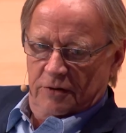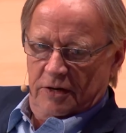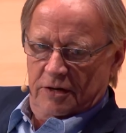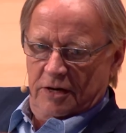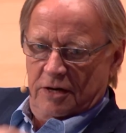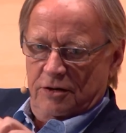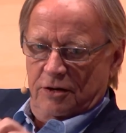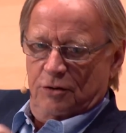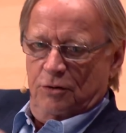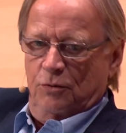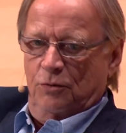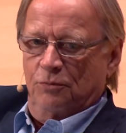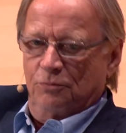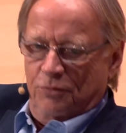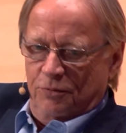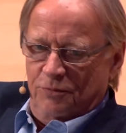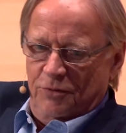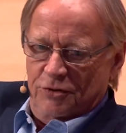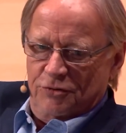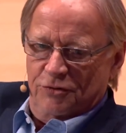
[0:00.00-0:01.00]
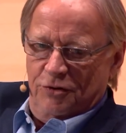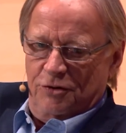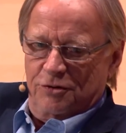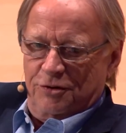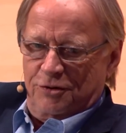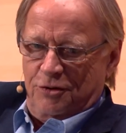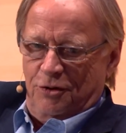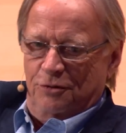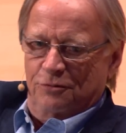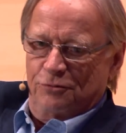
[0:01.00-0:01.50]
And I know this is not
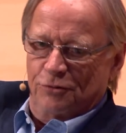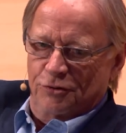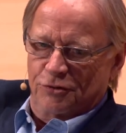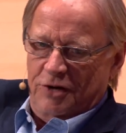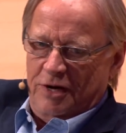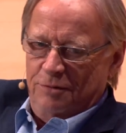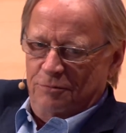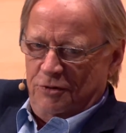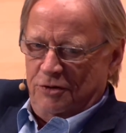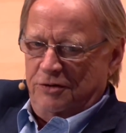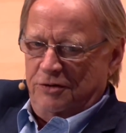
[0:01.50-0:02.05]
a conference aimed